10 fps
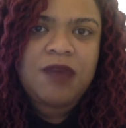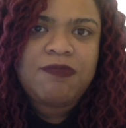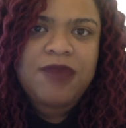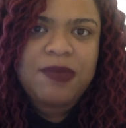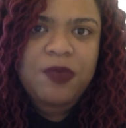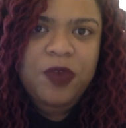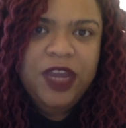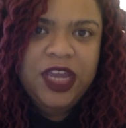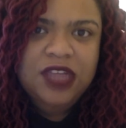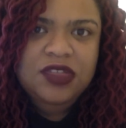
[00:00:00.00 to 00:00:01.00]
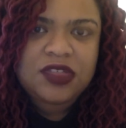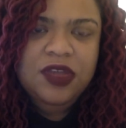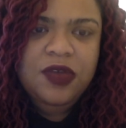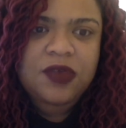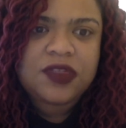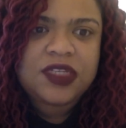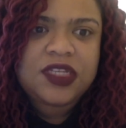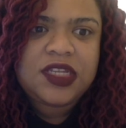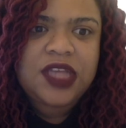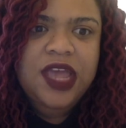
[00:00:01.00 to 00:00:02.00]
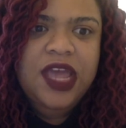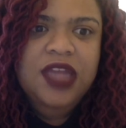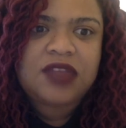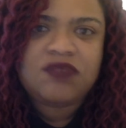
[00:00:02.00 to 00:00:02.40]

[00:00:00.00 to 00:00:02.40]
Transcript: memory. So that,